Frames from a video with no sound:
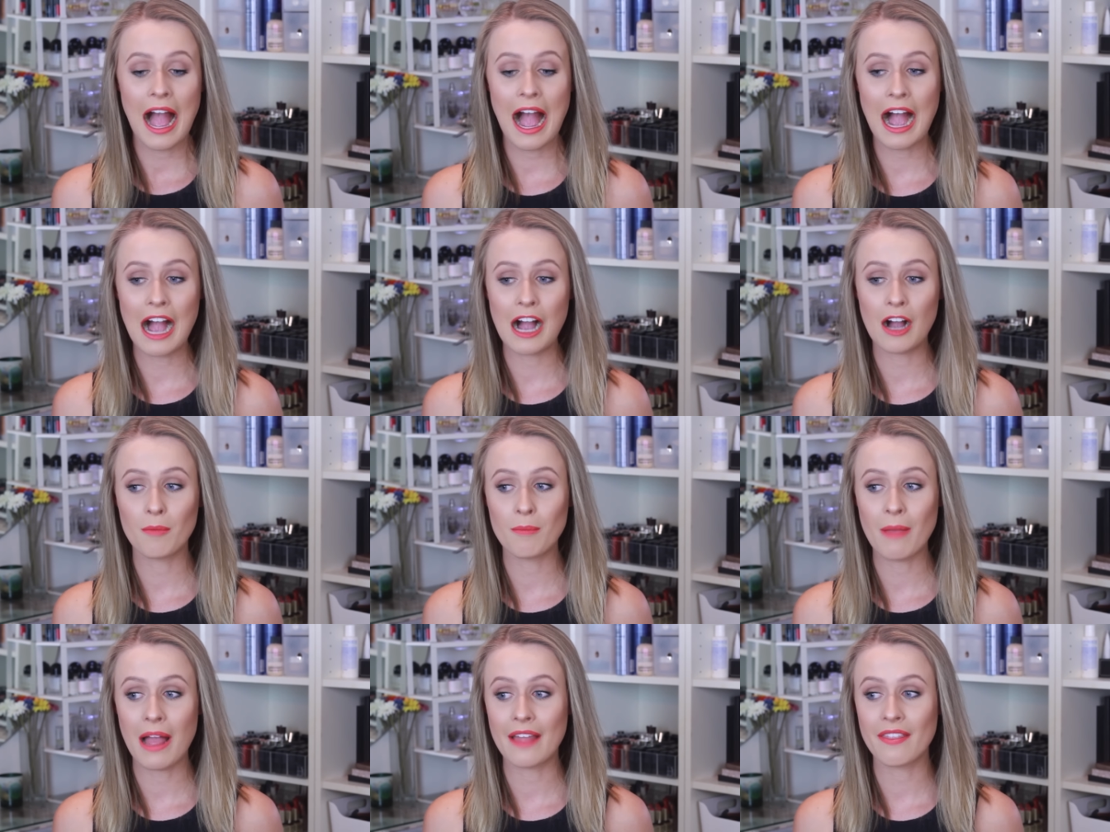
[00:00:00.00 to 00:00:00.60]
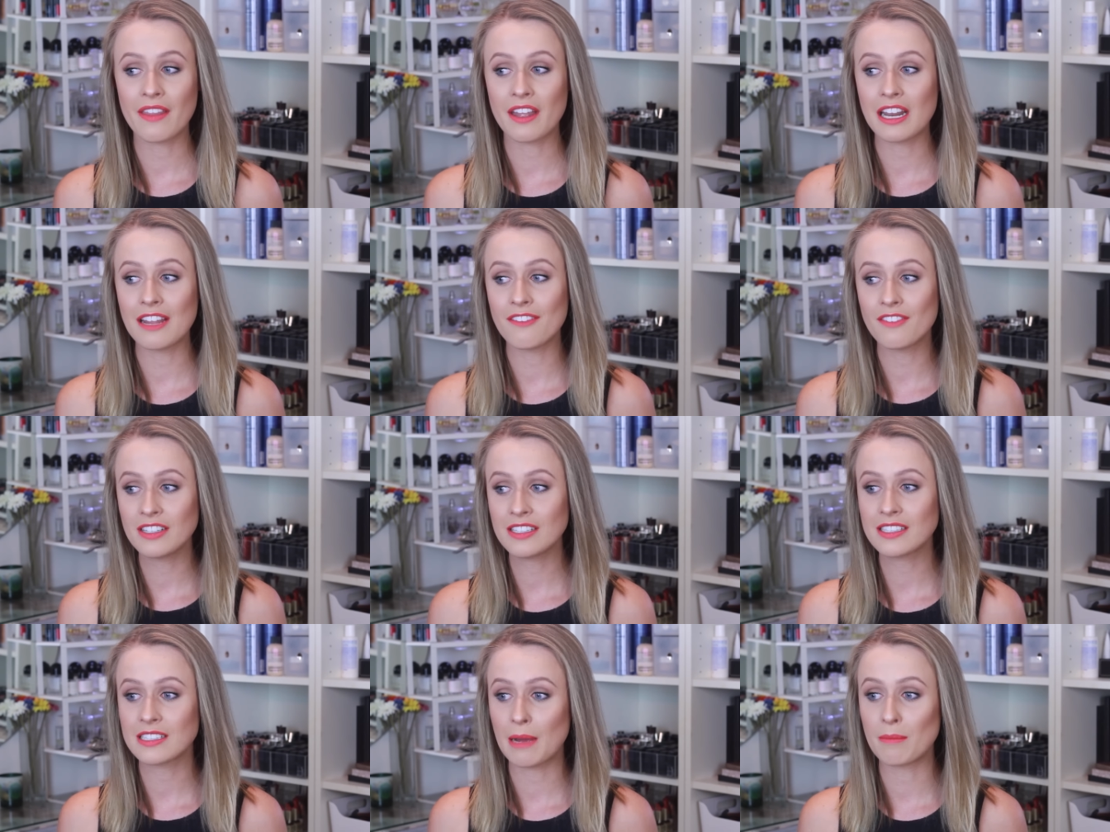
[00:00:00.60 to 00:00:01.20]
And then
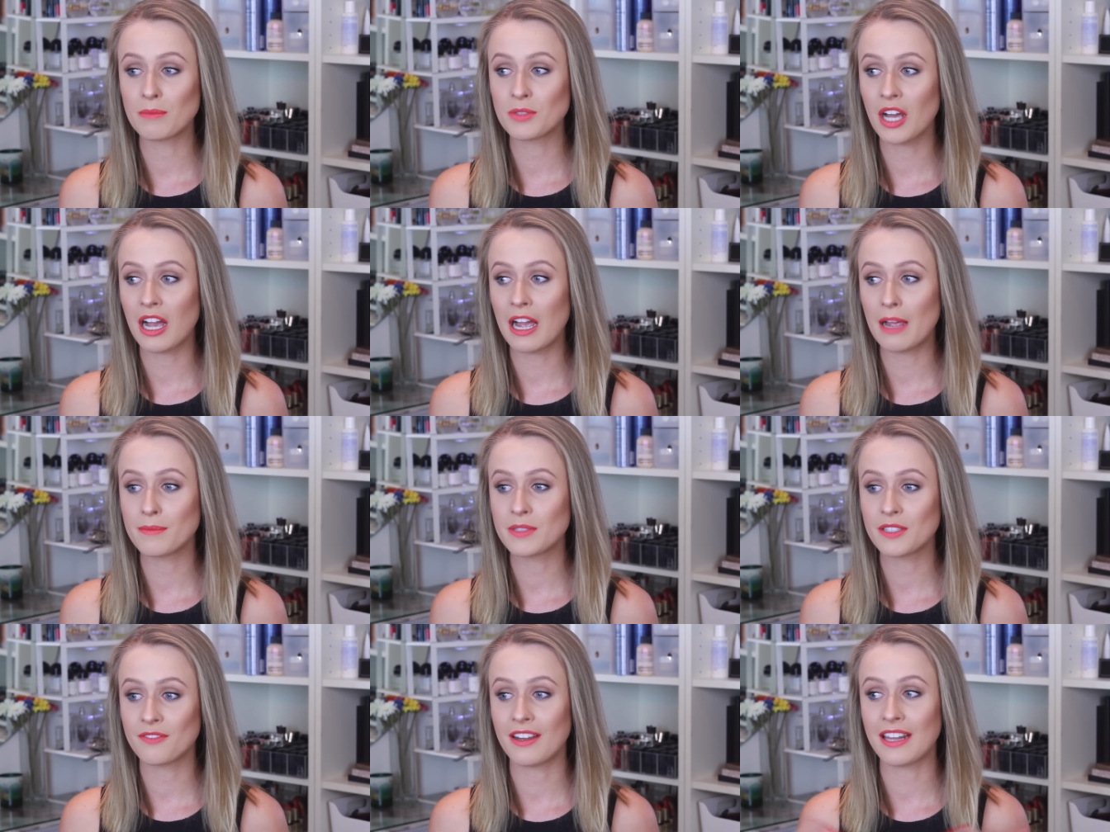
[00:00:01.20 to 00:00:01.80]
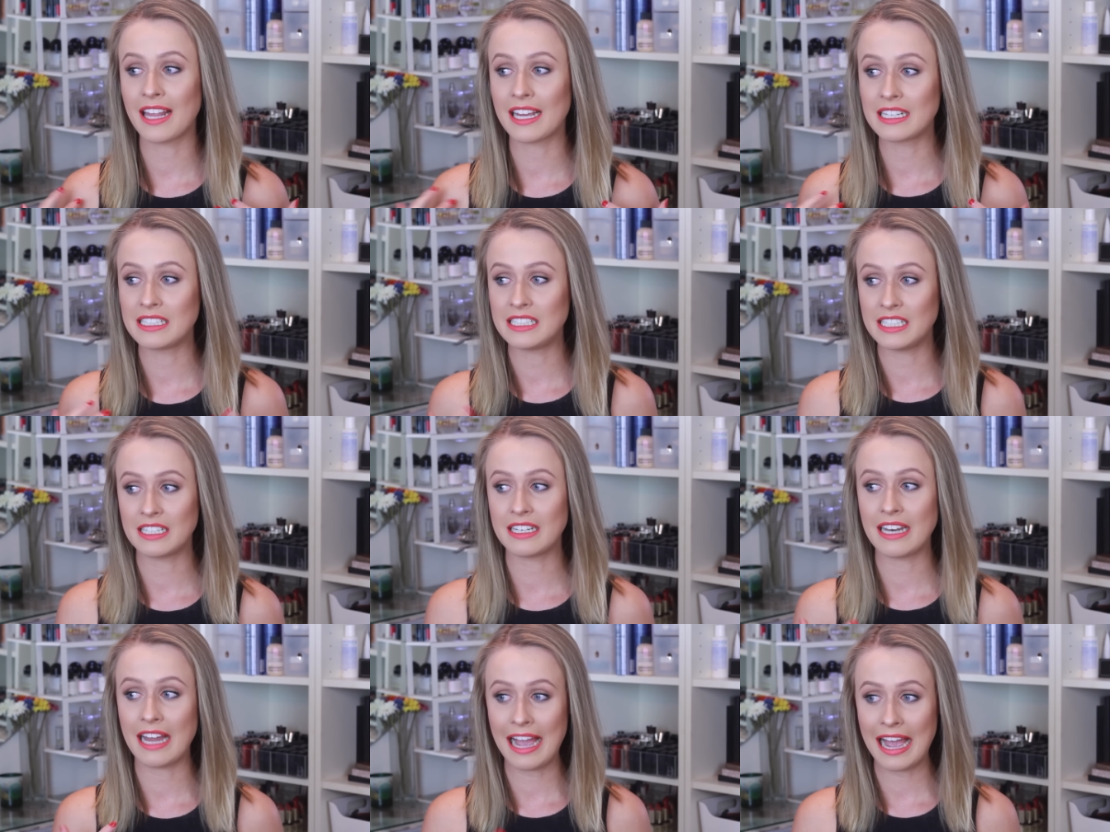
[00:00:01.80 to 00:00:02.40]
even sometimes if I like
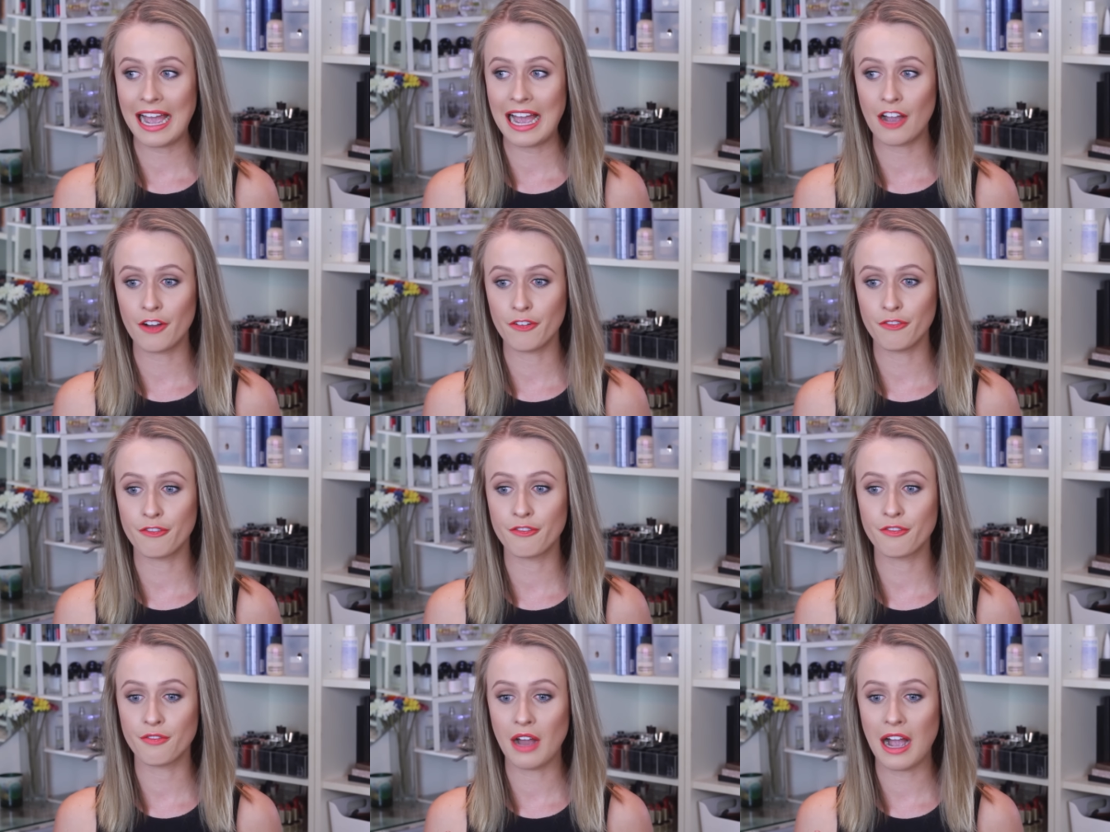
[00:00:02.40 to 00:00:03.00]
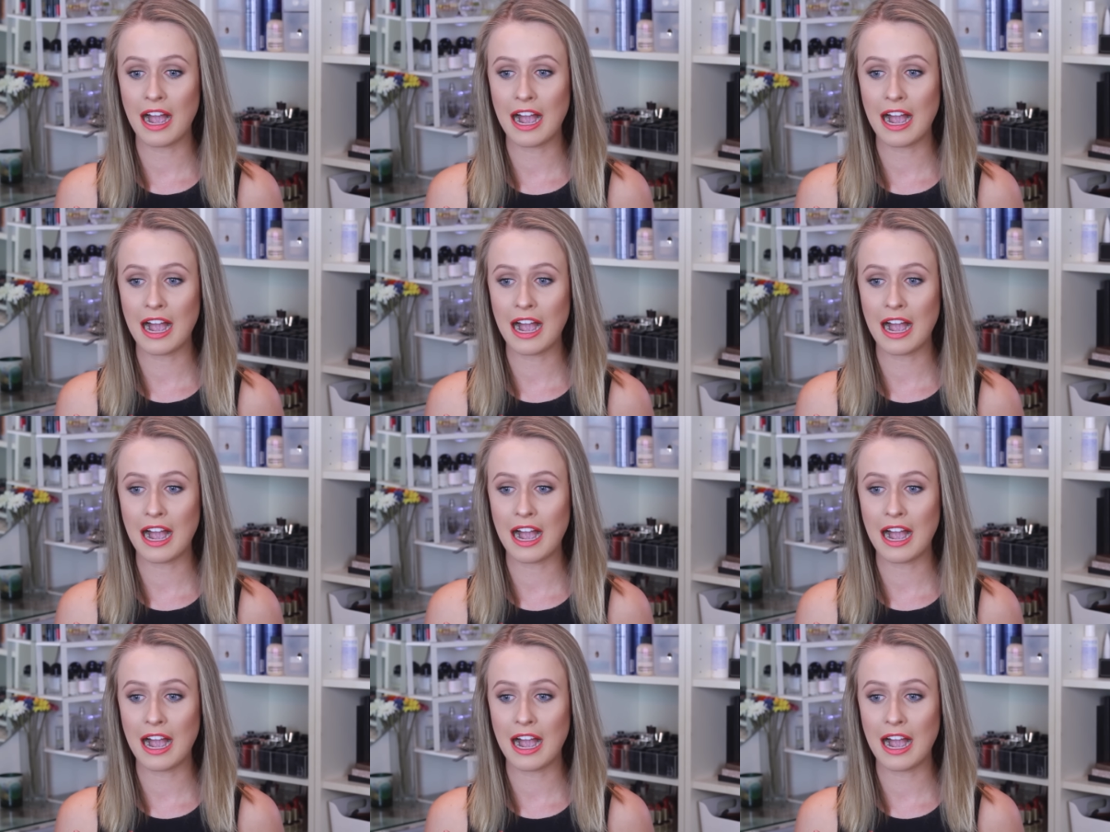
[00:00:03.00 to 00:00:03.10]
didn't have